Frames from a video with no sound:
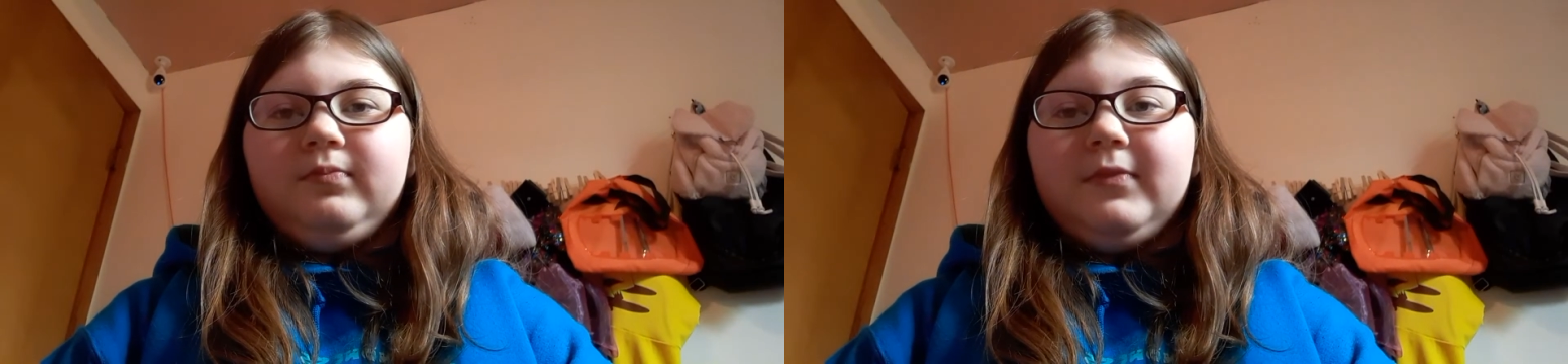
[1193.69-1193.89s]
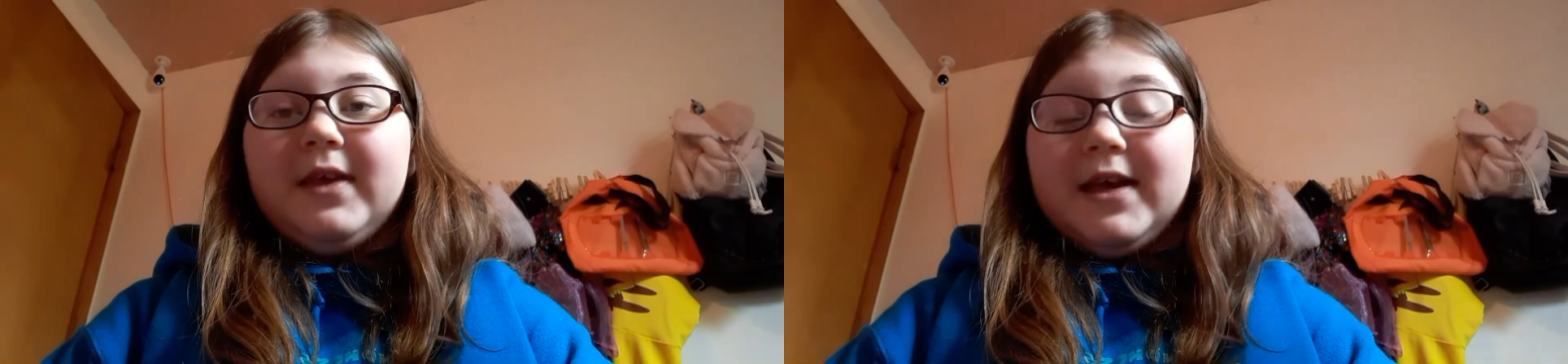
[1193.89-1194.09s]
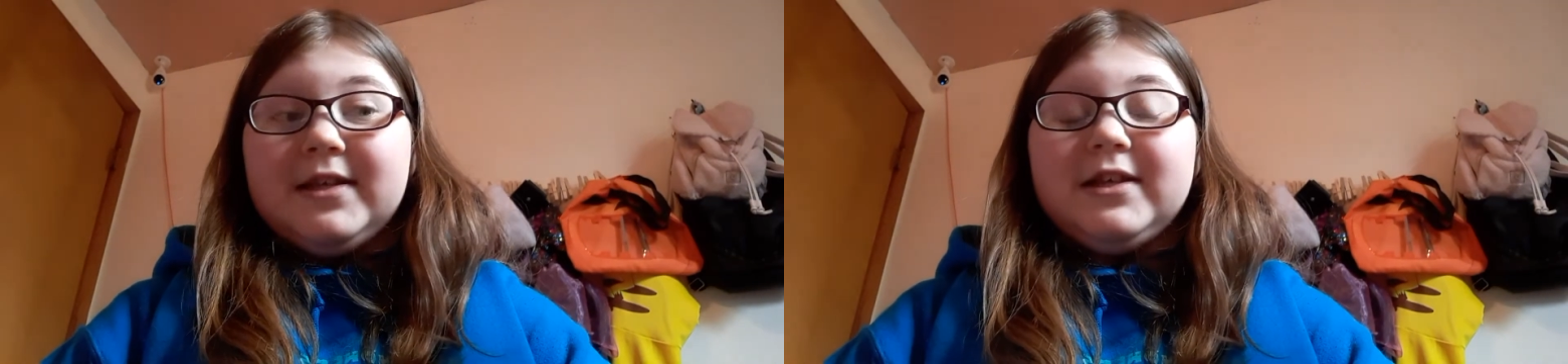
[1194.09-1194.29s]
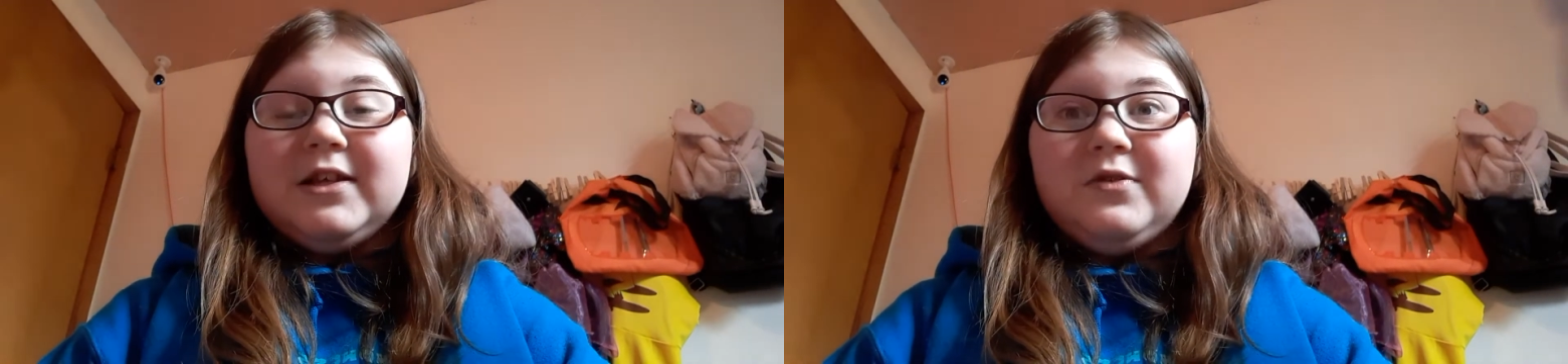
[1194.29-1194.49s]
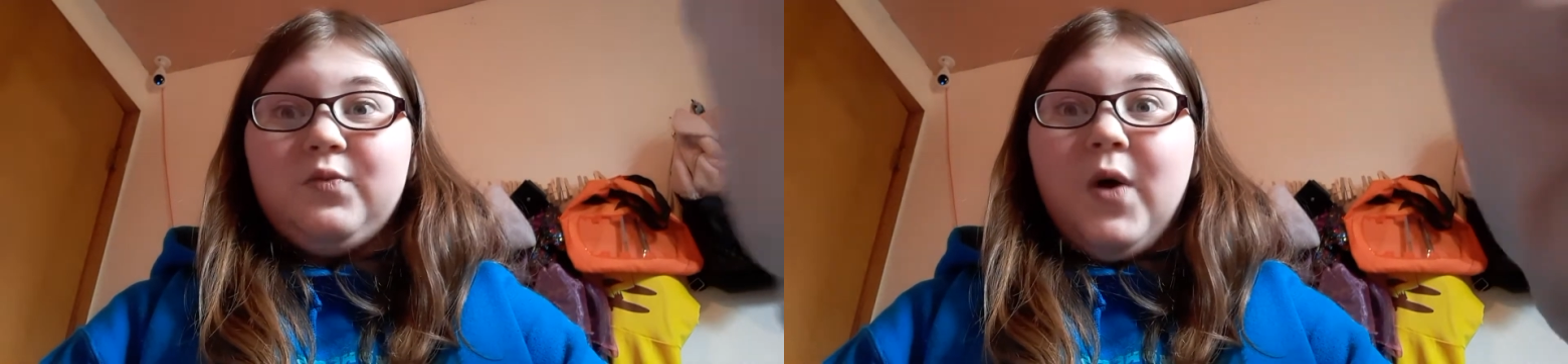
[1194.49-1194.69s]
Yes, this
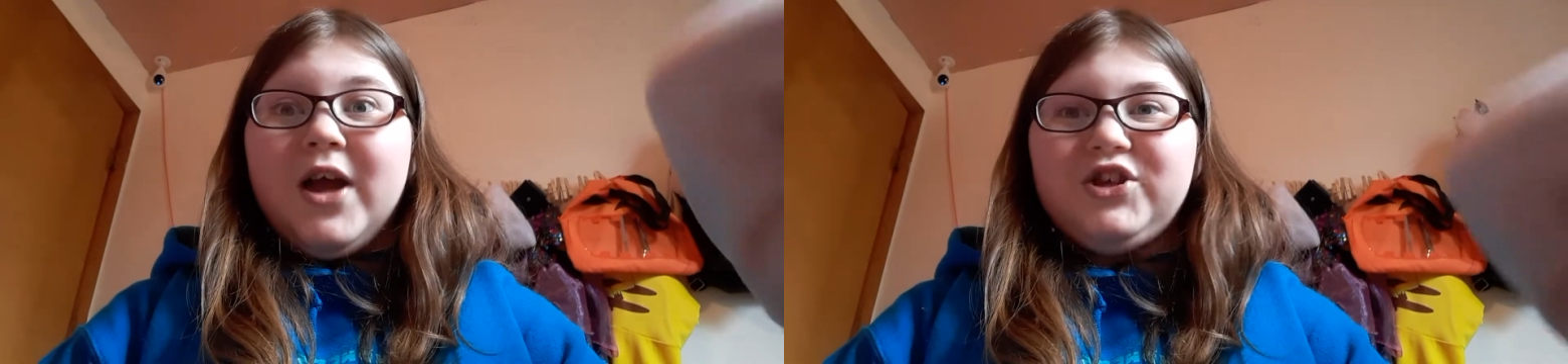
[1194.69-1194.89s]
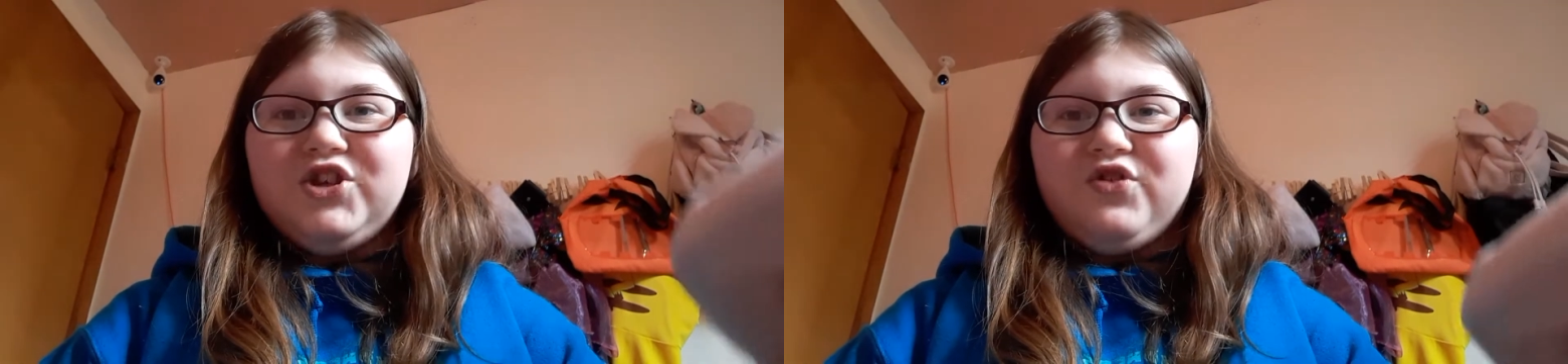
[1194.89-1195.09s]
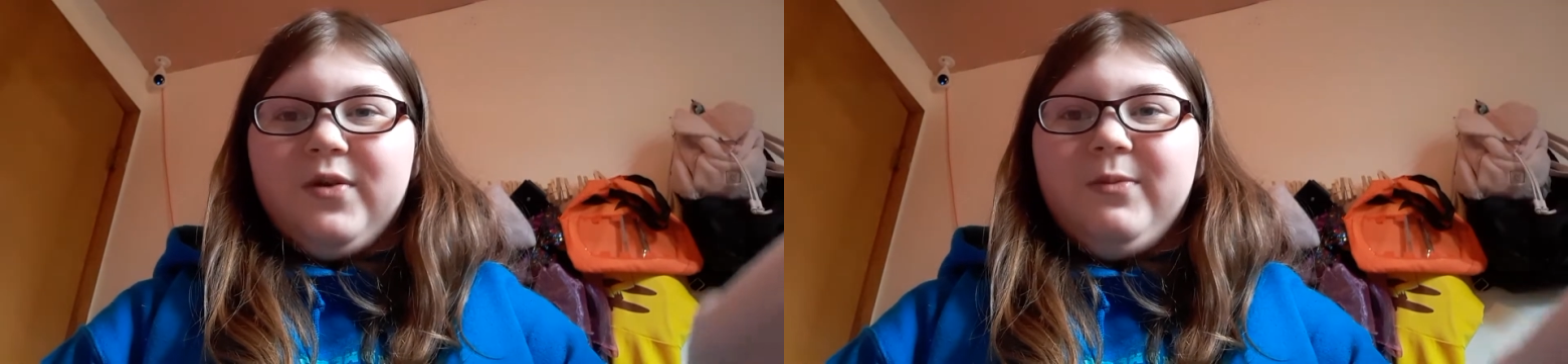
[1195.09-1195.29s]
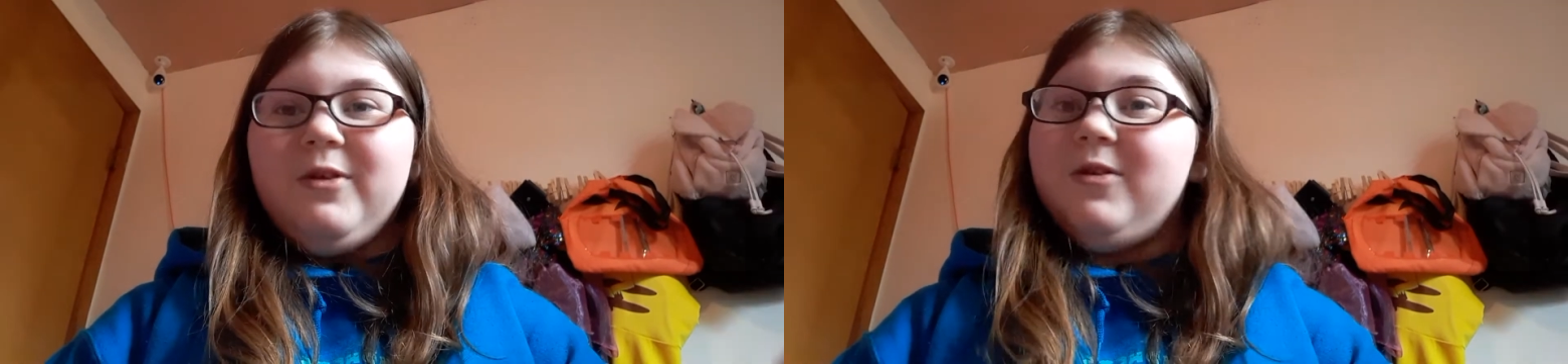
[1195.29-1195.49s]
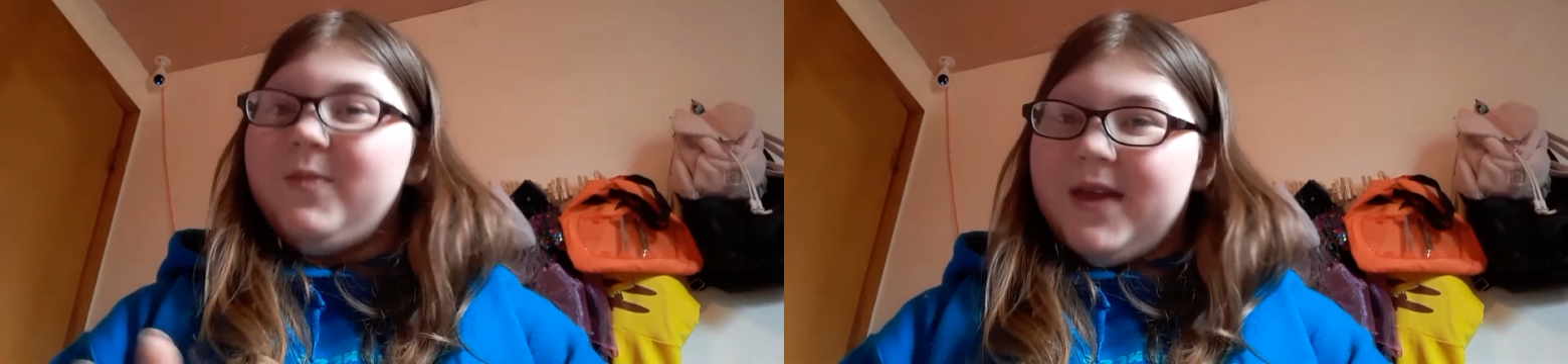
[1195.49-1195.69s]
is why she screamed
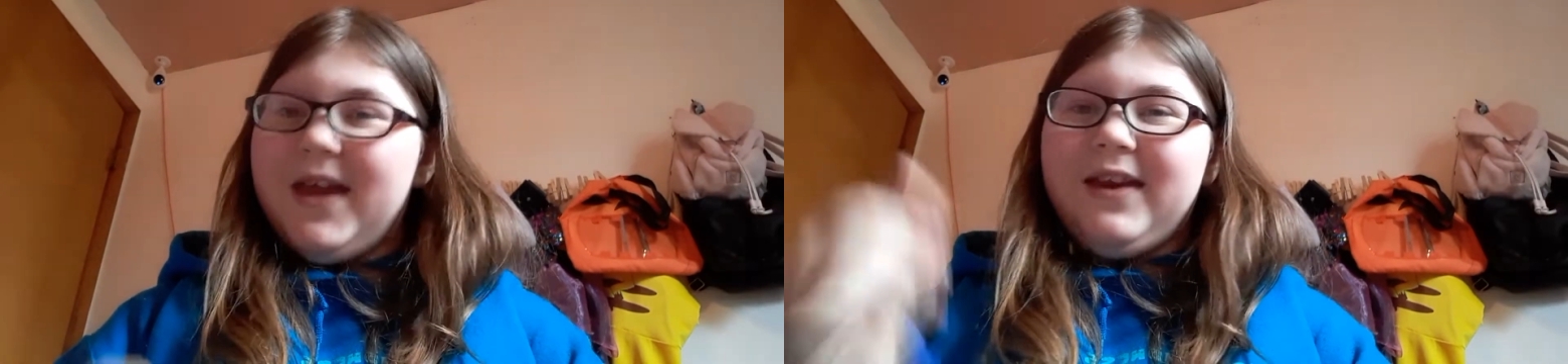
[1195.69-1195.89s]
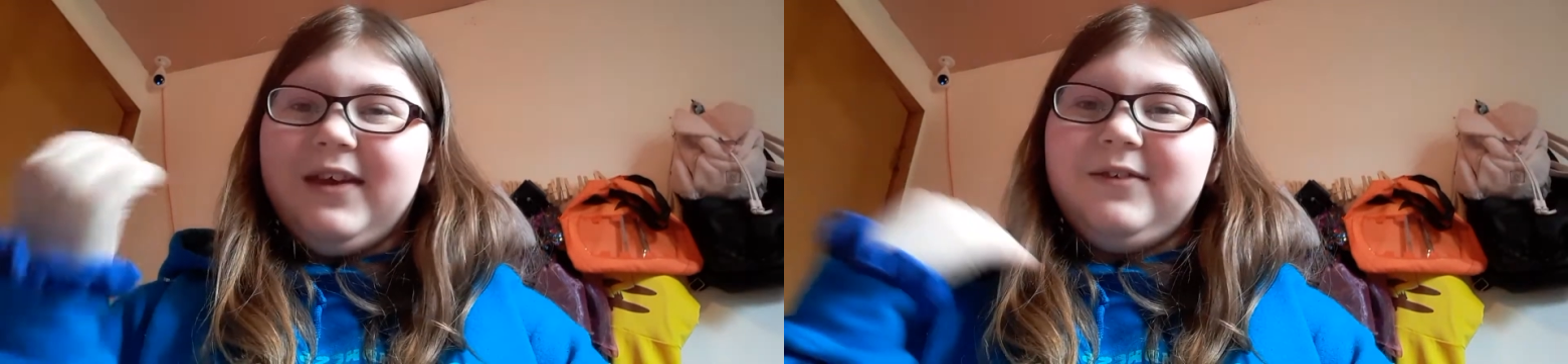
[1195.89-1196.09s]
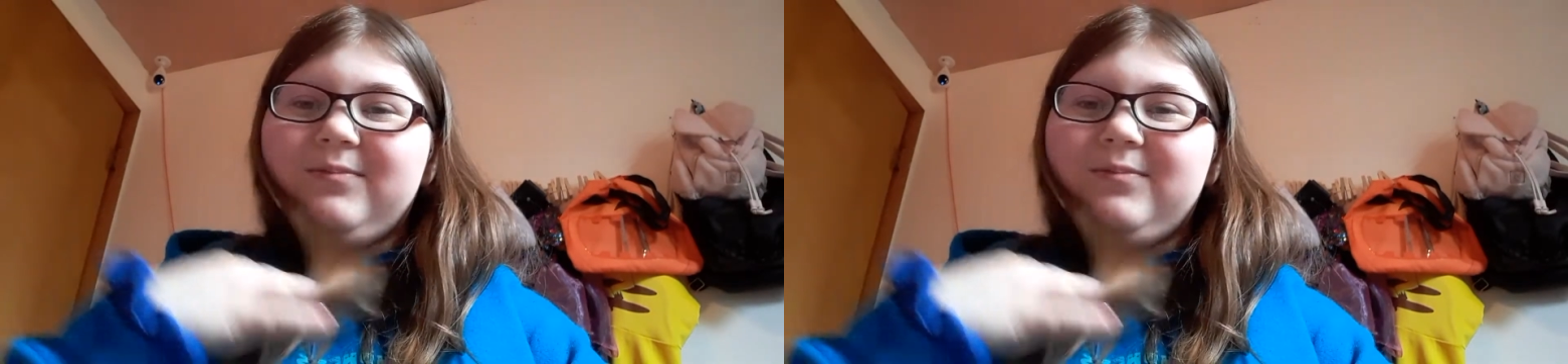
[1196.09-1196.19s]
in the beginning.